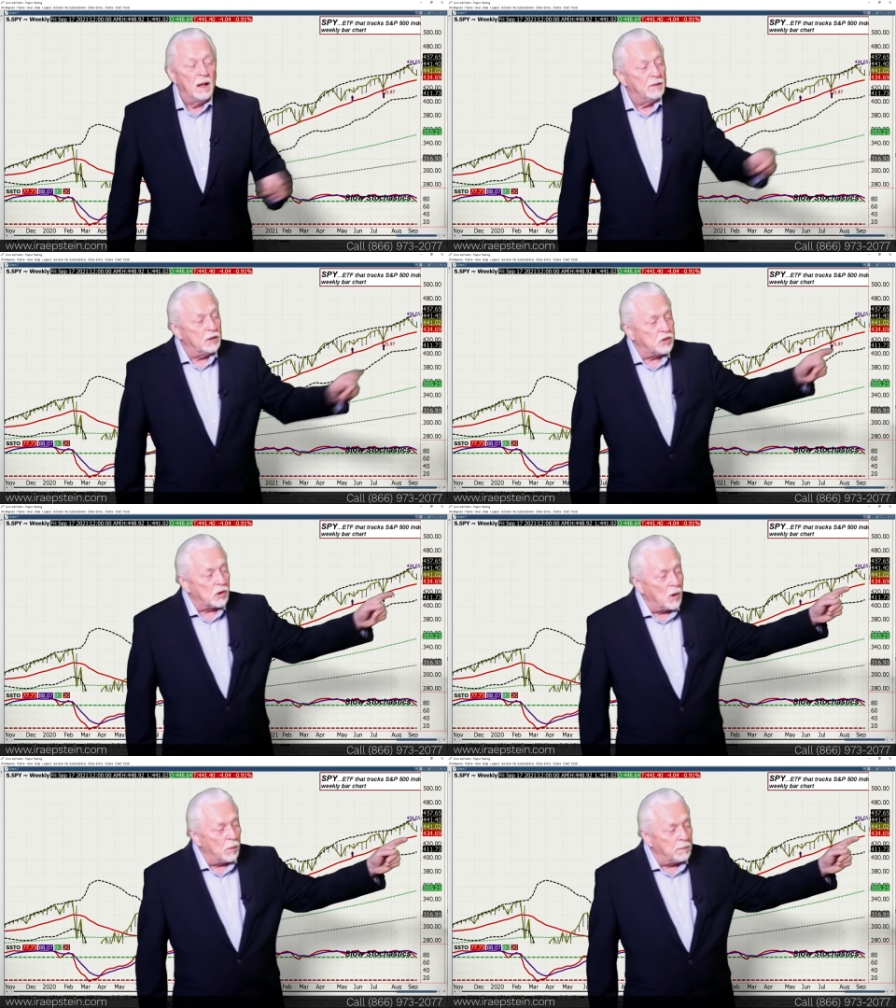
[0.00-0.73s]
that
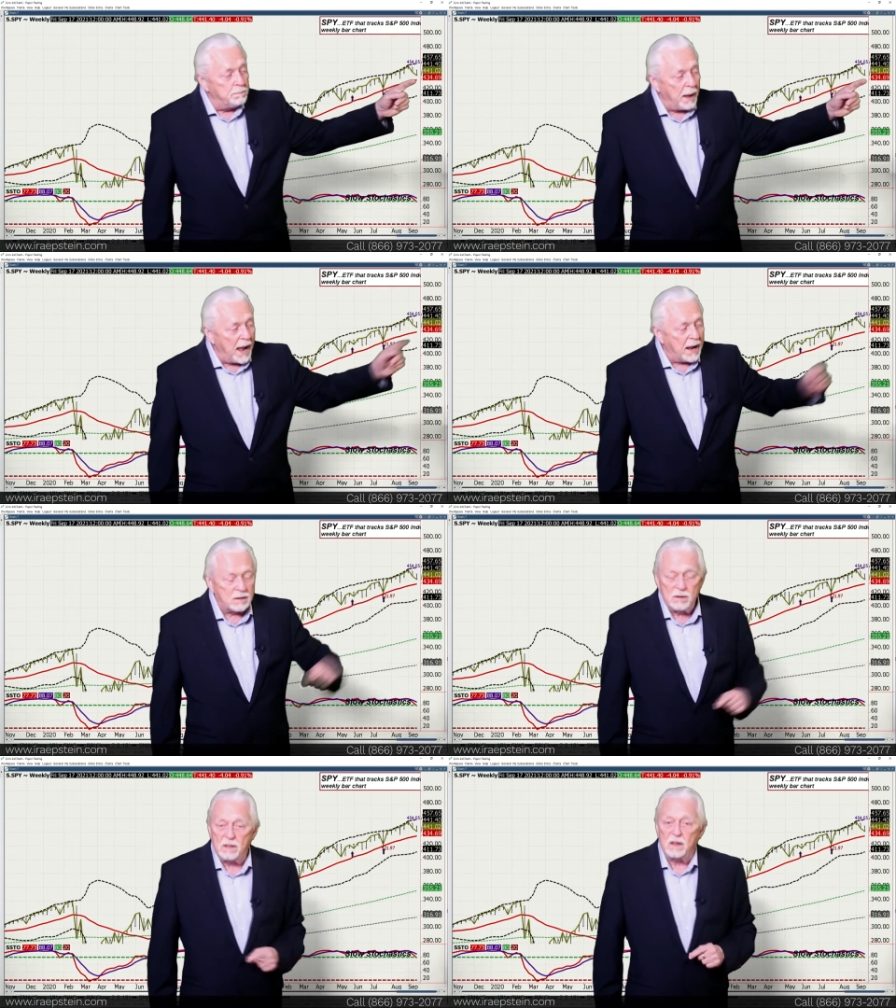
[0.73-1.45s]
you're going
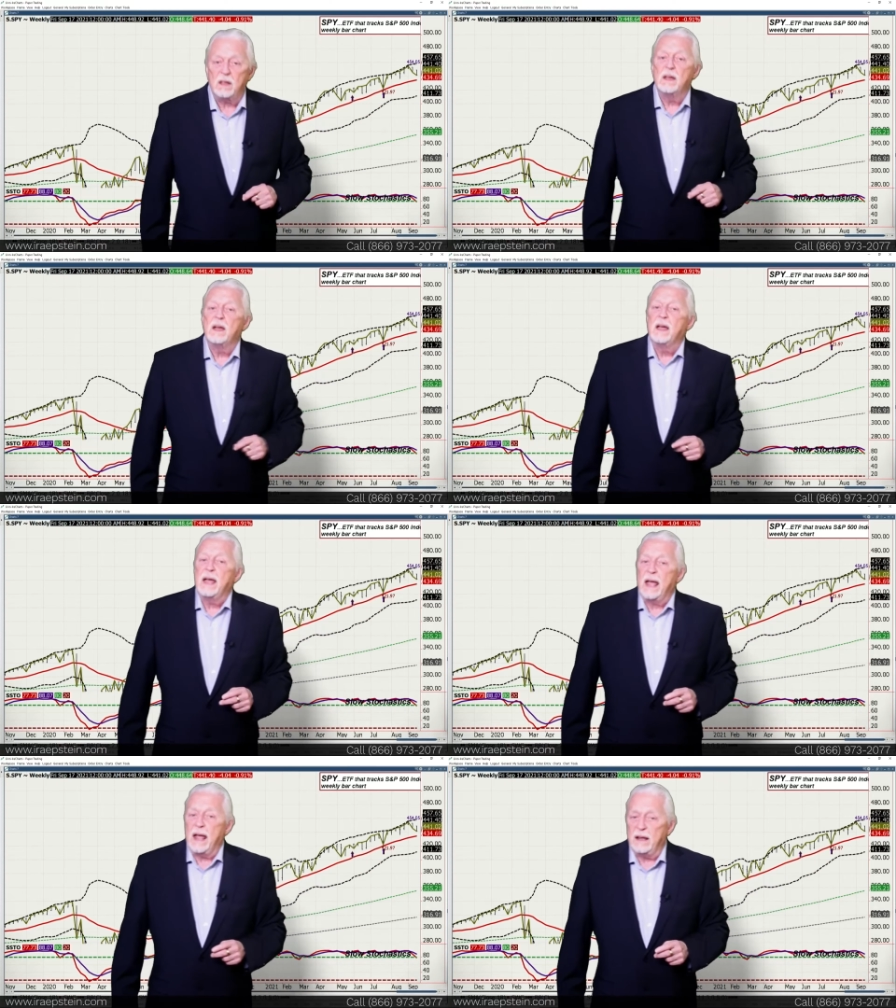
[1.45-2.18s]
back to the
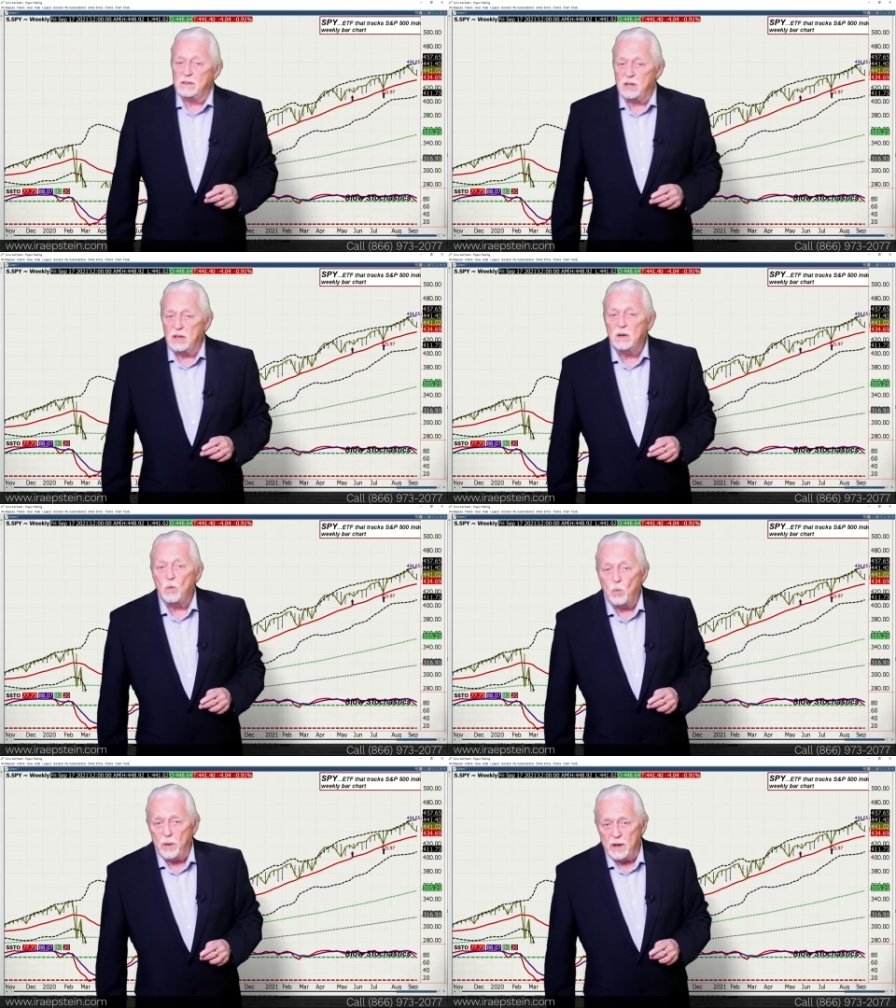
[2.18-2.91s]

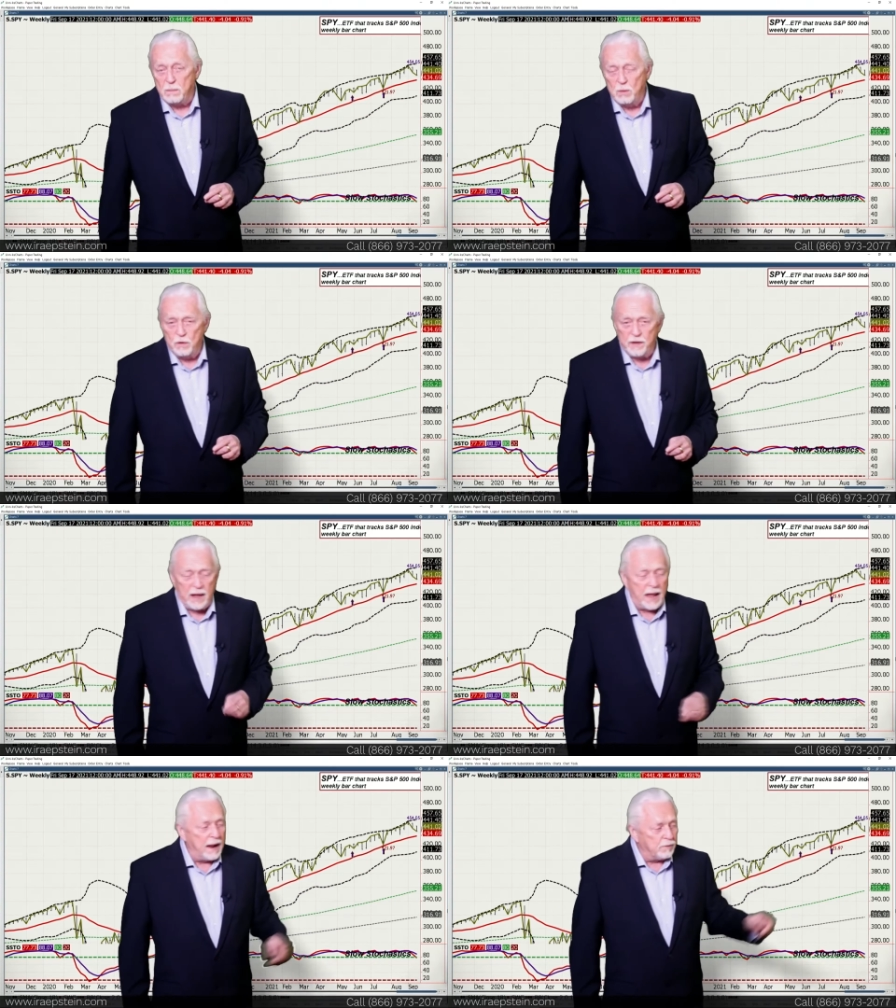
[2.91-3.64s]
18 week
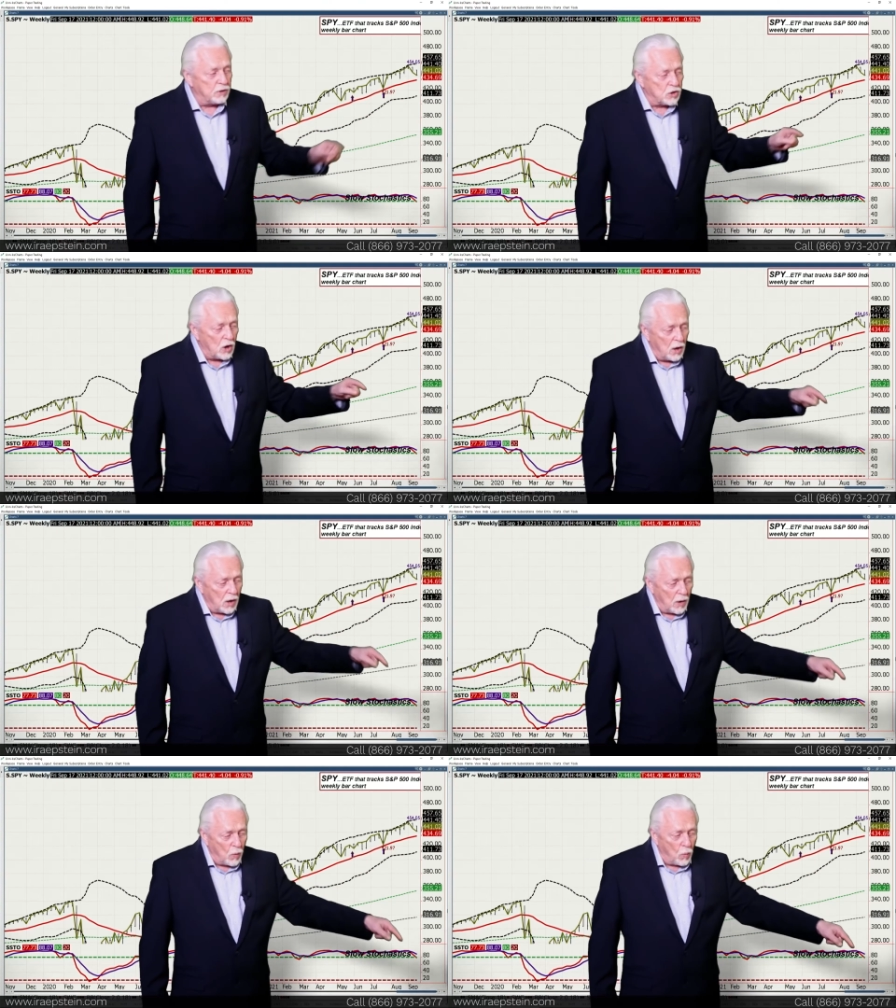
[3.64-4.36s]
moving average.
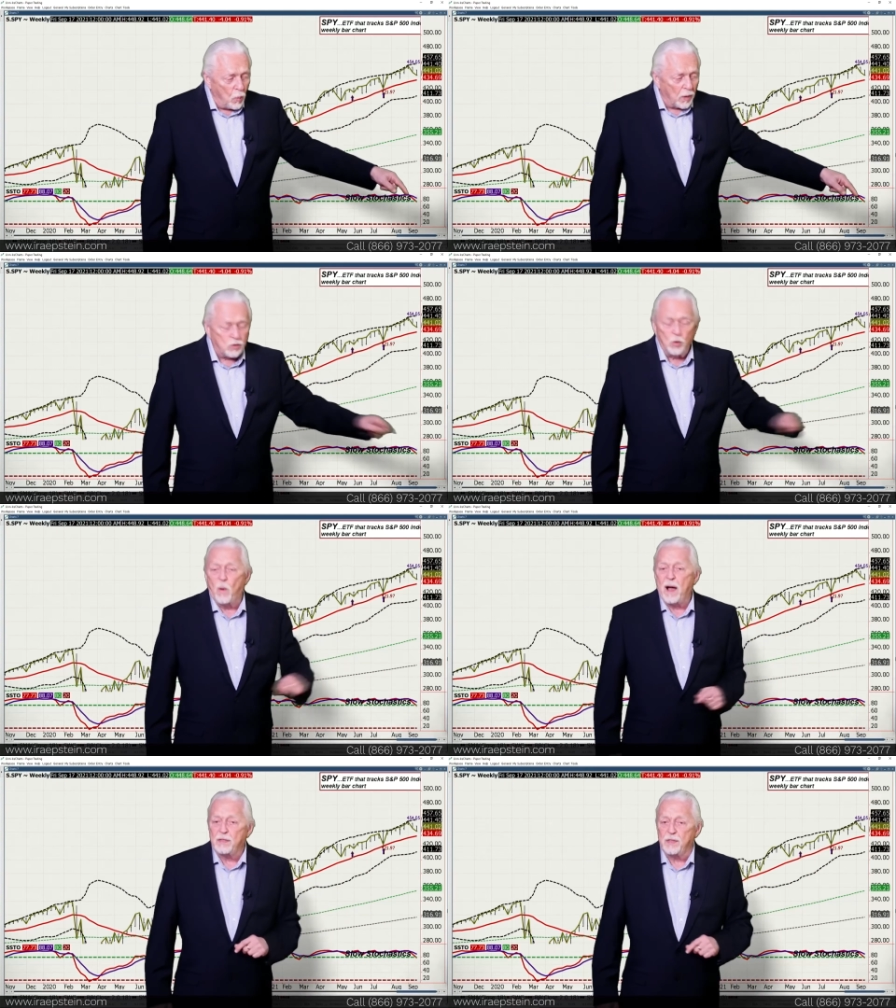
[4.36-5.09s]
What
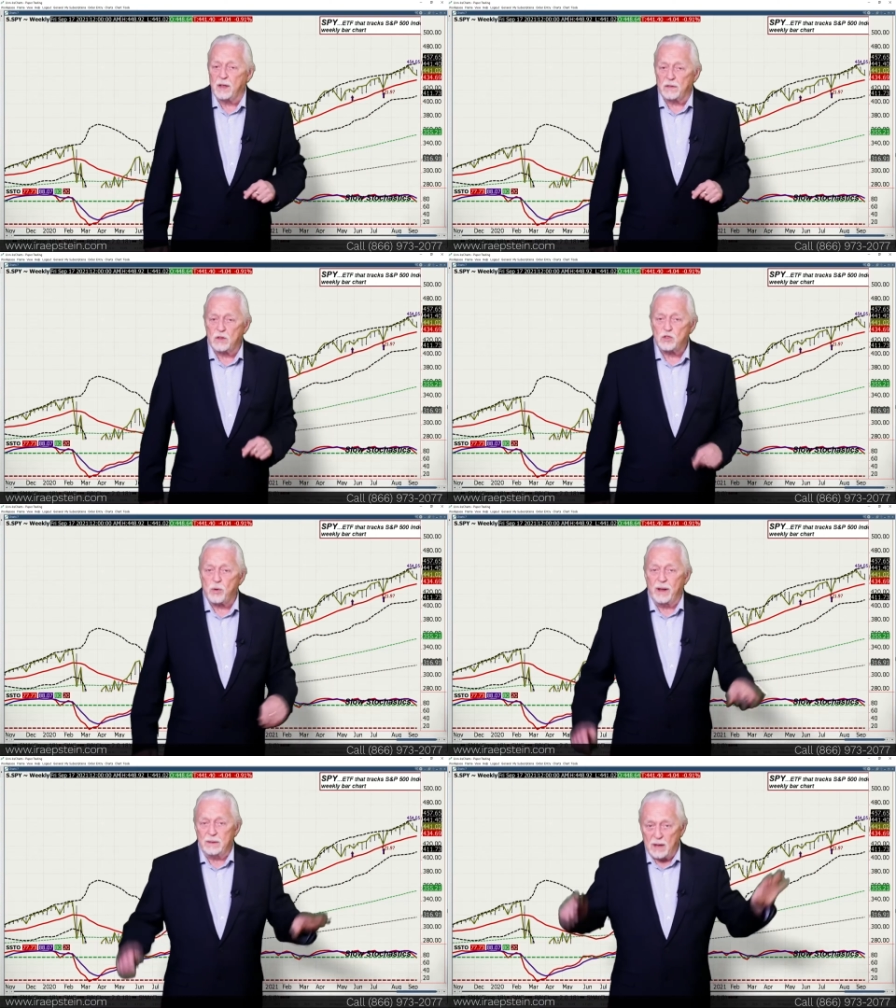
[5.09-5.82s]
do I think of the
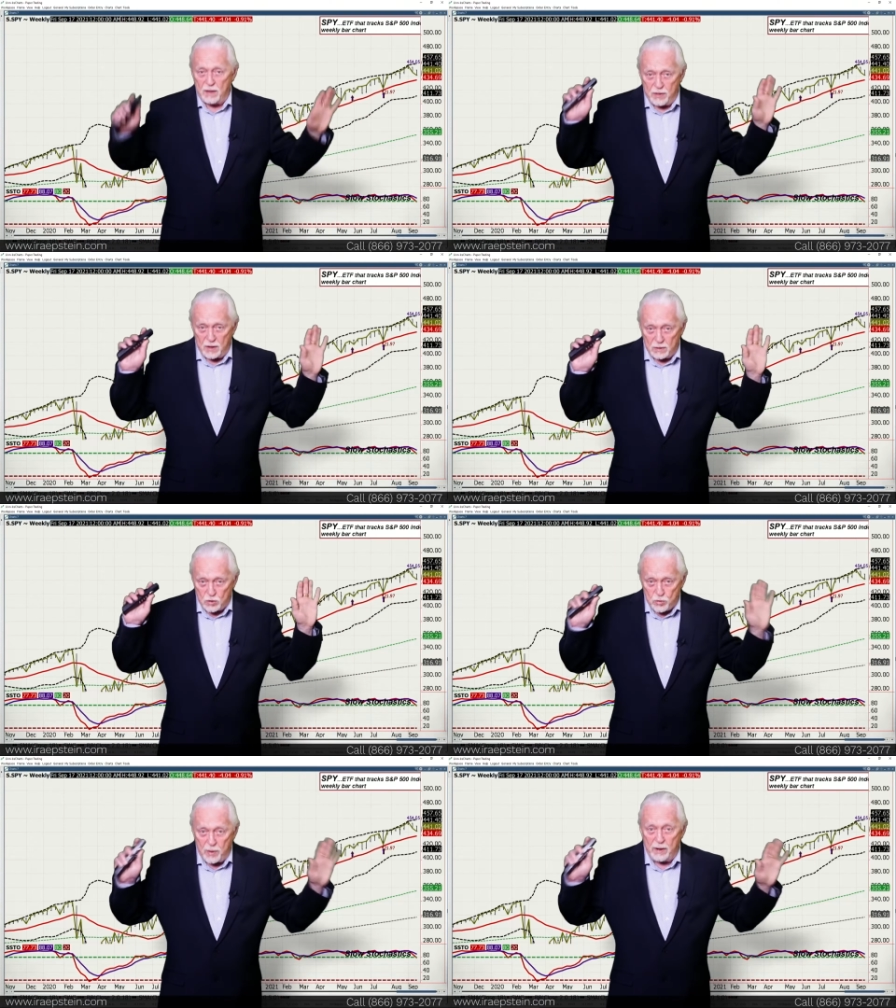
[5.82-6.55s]
trend? I think
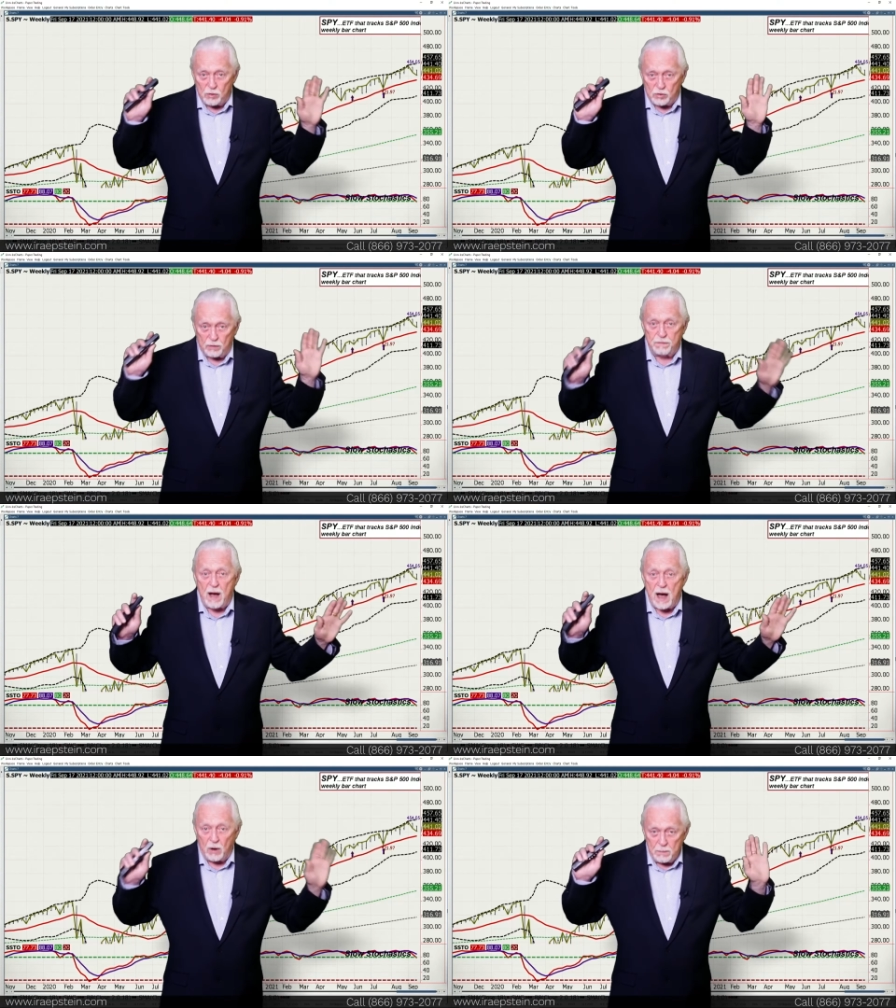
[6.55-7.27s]
the traders that
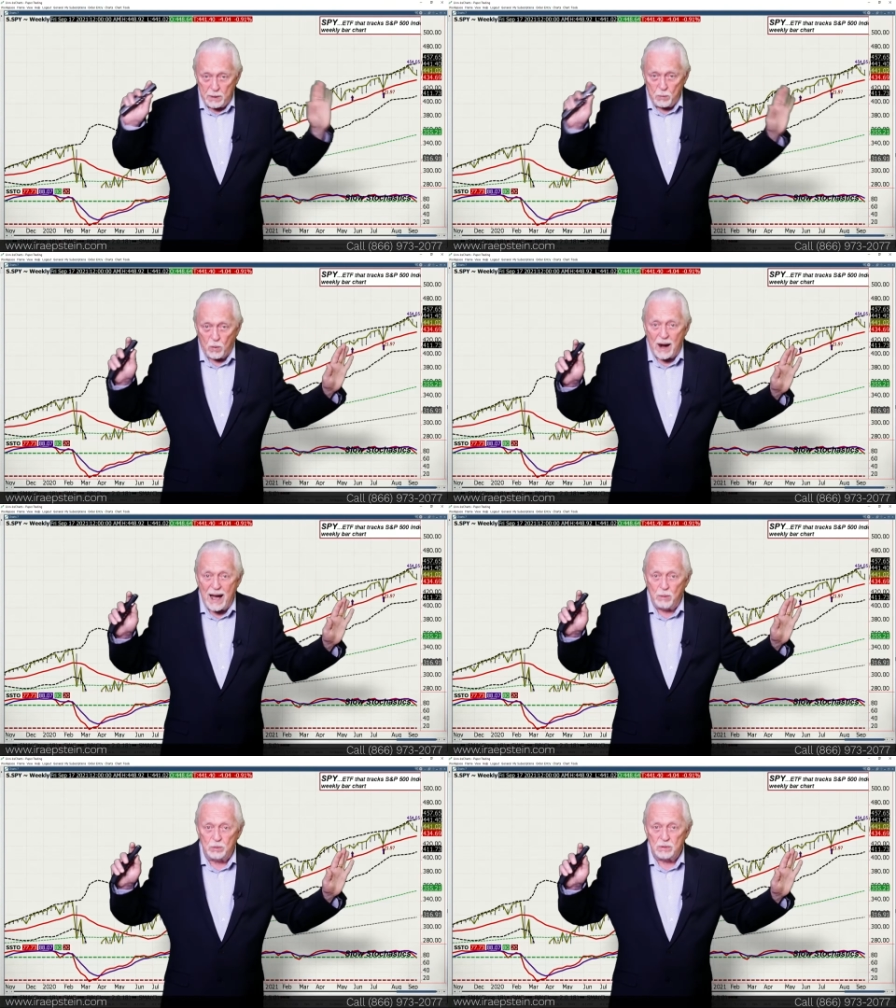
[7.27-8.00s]
follow me were
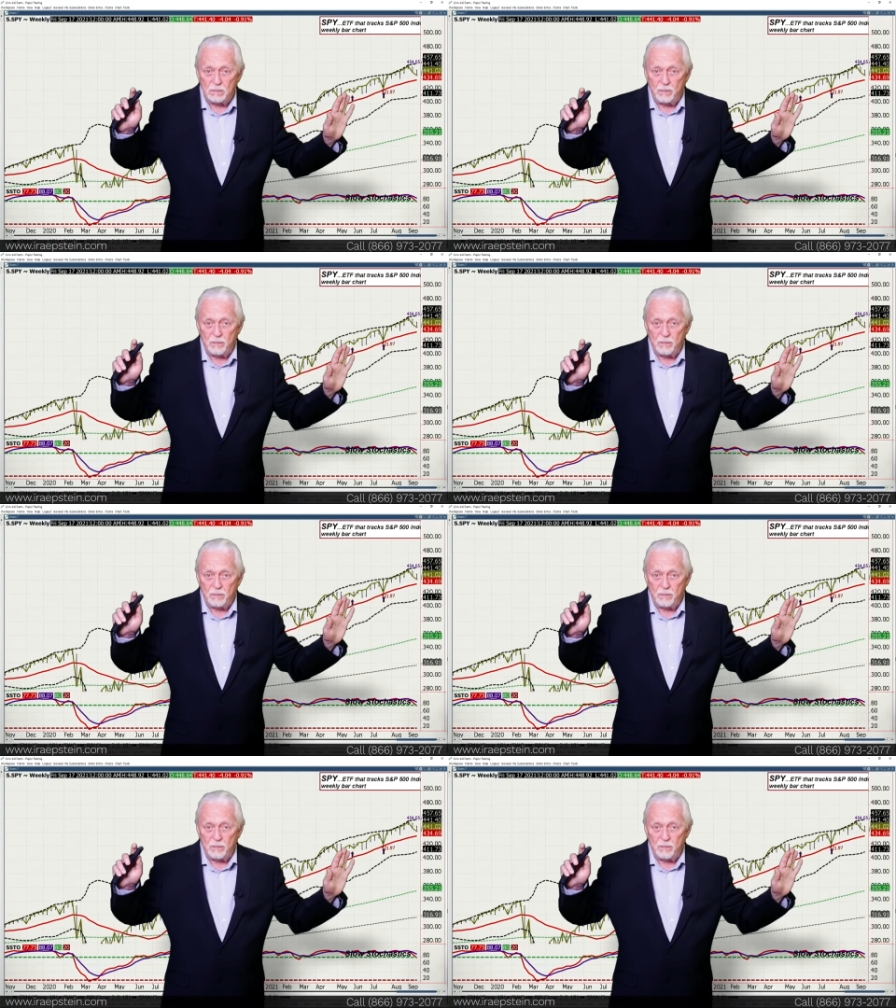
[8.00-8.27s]
out.